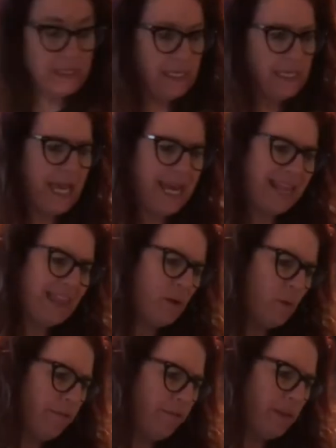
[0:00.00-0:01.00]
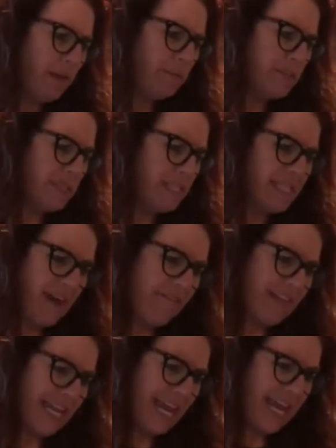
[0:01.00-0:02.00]
it again. I think we feed up to
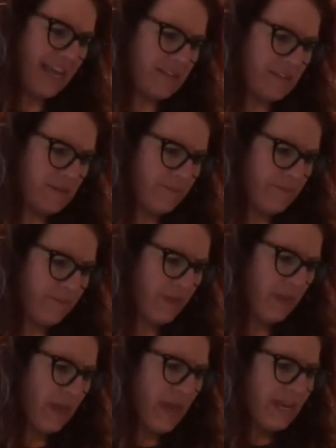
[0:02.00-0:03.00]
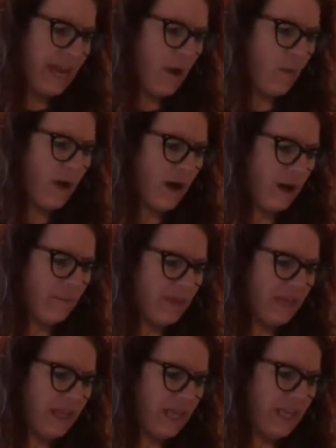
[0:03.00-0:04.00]
7 days. Now,
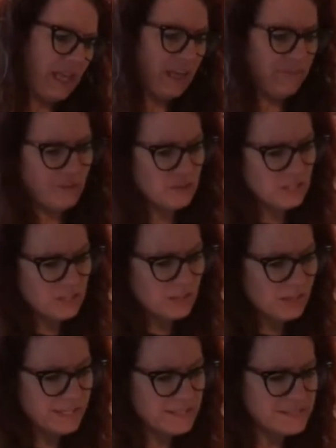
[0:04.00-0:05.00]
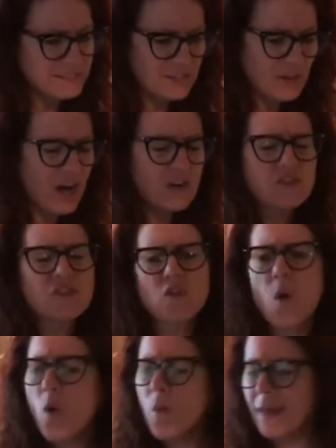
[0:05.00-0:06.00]
if you're curious, there are so